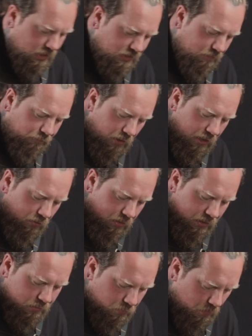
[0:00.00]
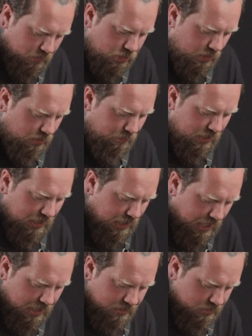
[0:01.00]
nice and fragrant. That's why we're chucking them in at
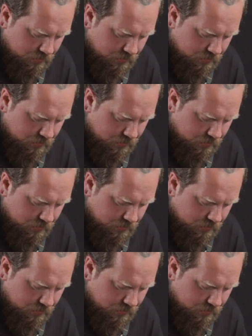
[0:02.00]
the end.